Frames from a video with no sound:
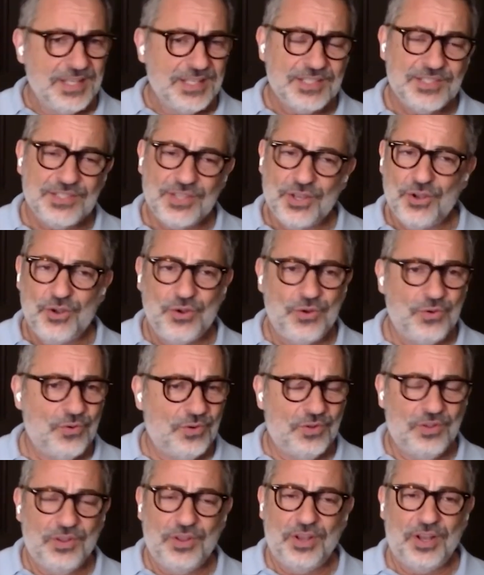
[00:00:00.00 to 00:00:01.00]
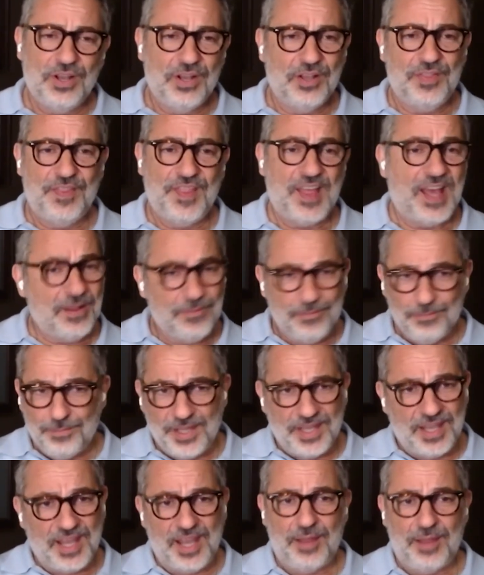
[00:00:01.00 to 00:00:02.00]
So that
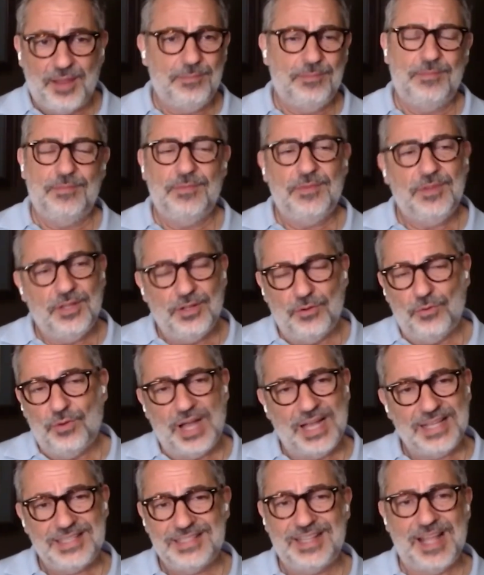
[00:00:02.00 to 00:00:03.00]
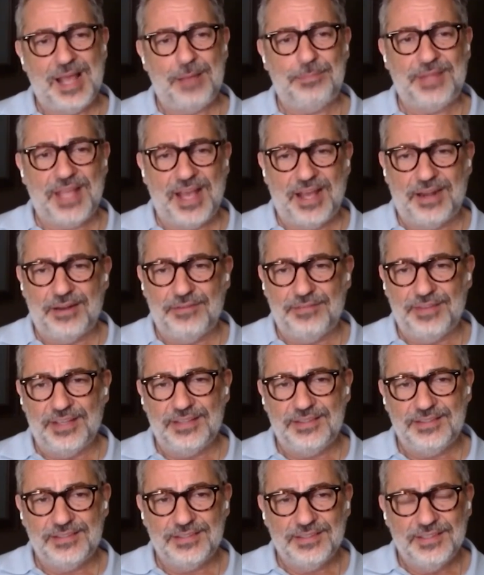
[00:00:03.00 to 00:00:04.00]
became, I snapped out of
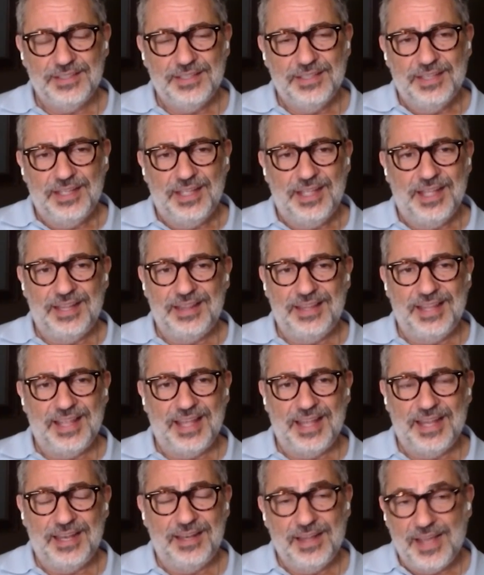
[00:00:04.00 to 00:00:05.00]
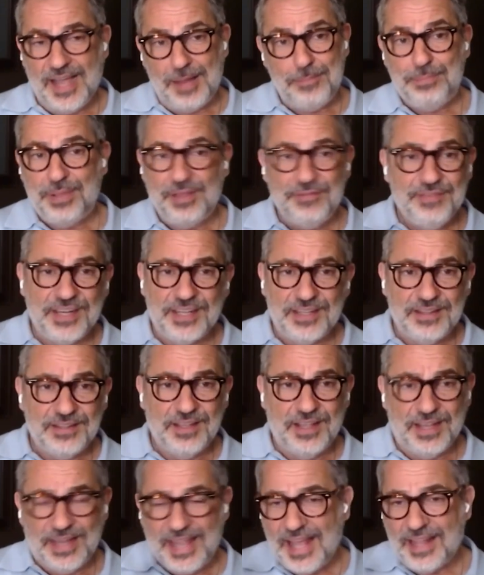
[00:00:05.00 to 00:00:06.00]
it and then I pivoted.
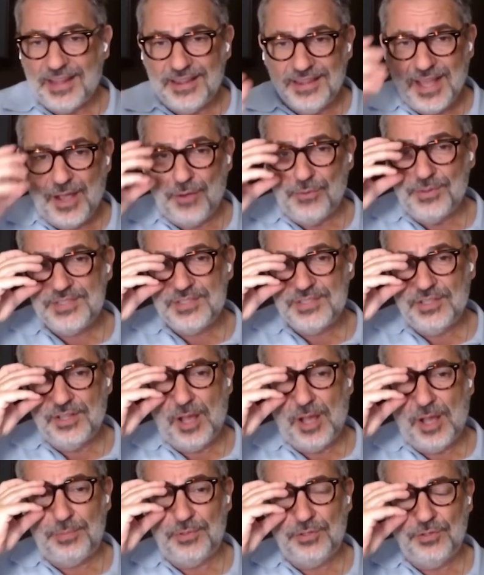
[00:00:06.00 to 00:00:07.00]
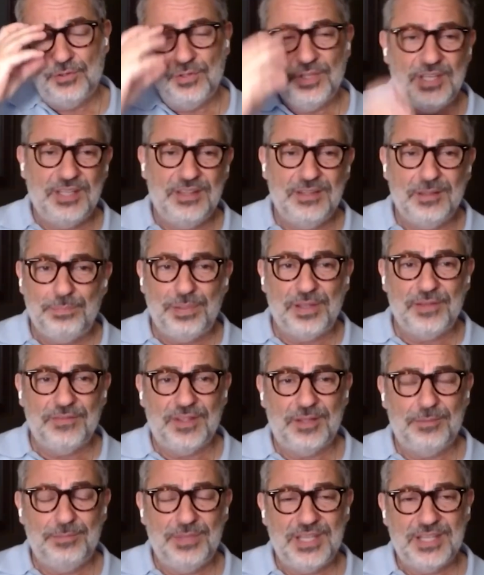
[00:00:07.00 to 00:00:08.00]
Again, that was an opportunity to
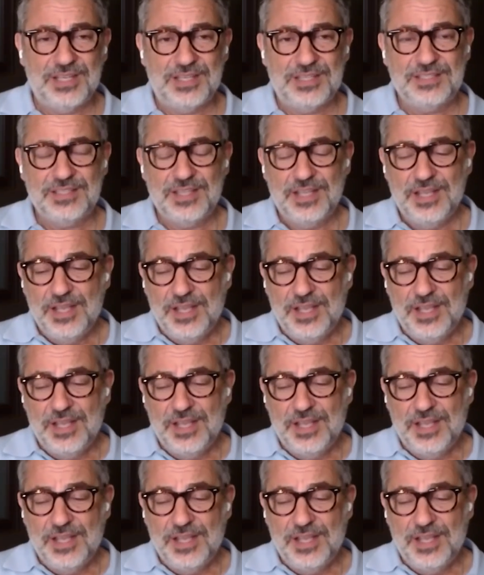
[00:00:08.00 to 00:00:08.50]
pivot because